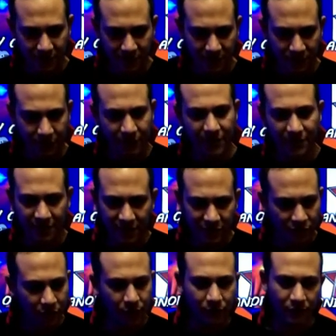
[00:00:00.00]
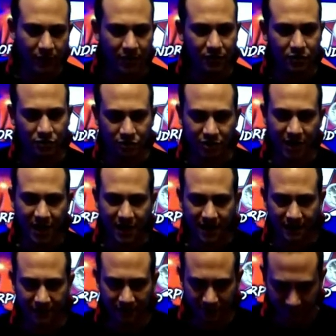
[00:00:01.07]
people that they don't understand